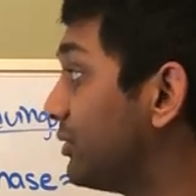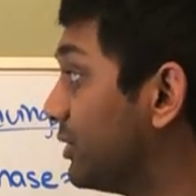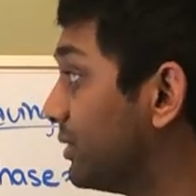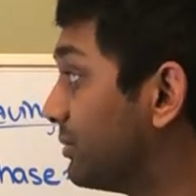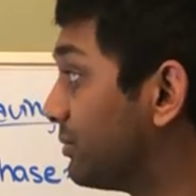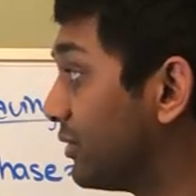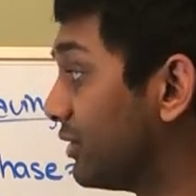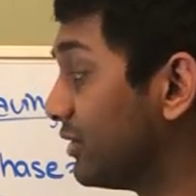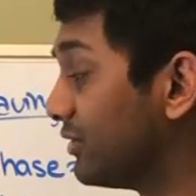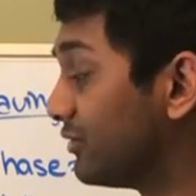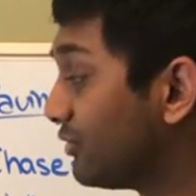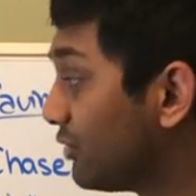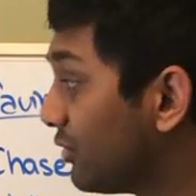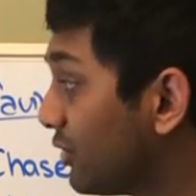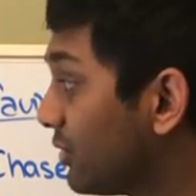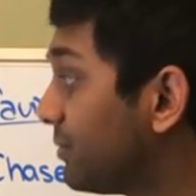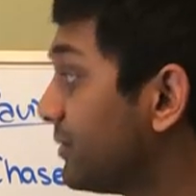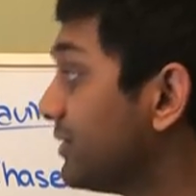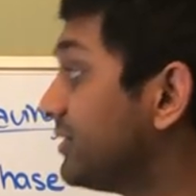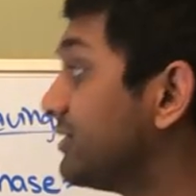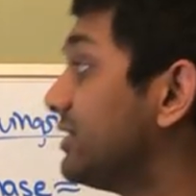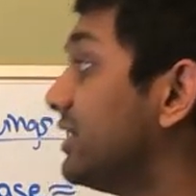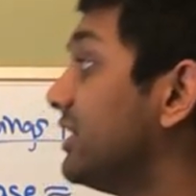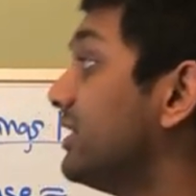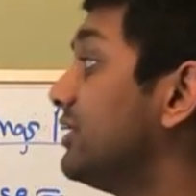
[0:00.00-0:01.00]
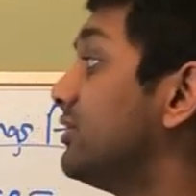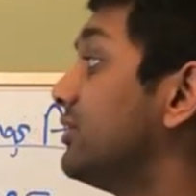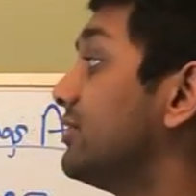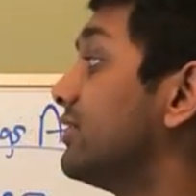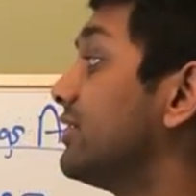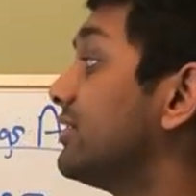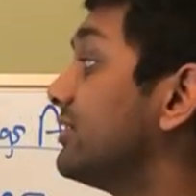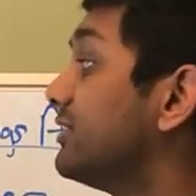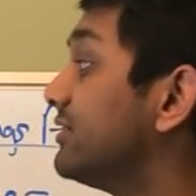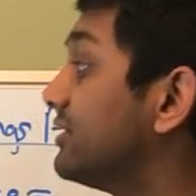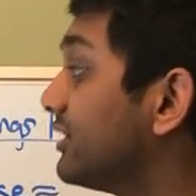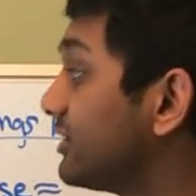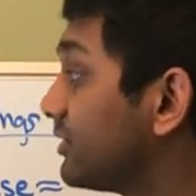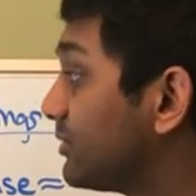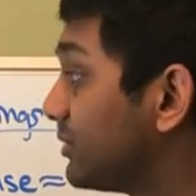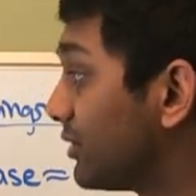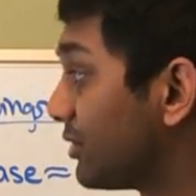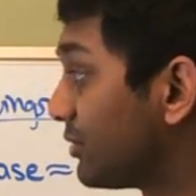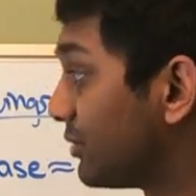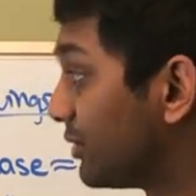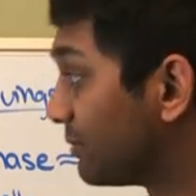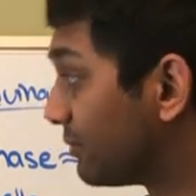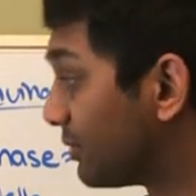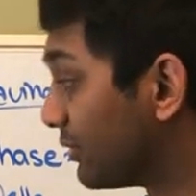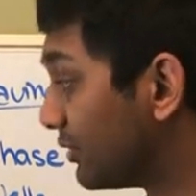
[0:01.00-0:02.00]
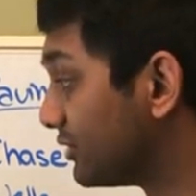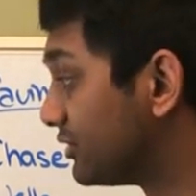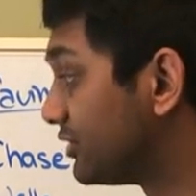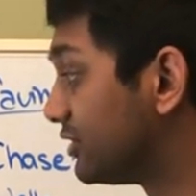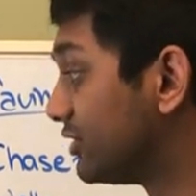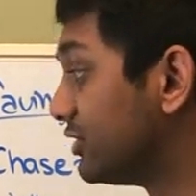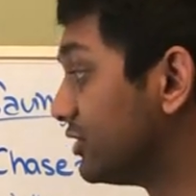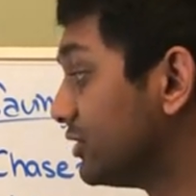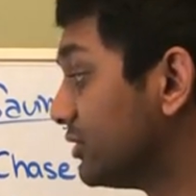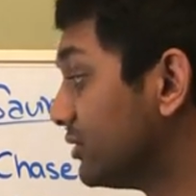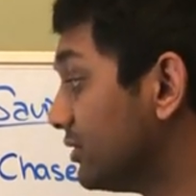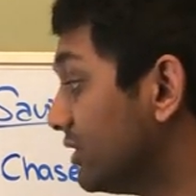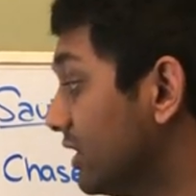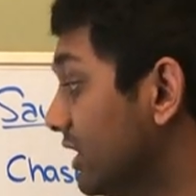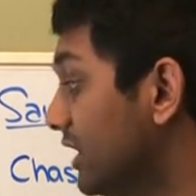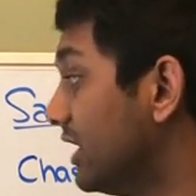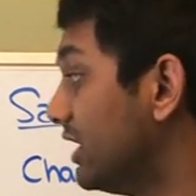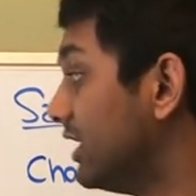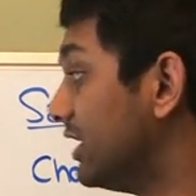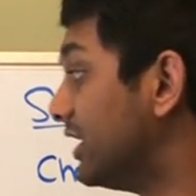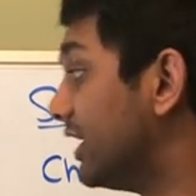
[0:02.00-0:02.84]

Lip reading: 3.4%, 2006 went 3.2%.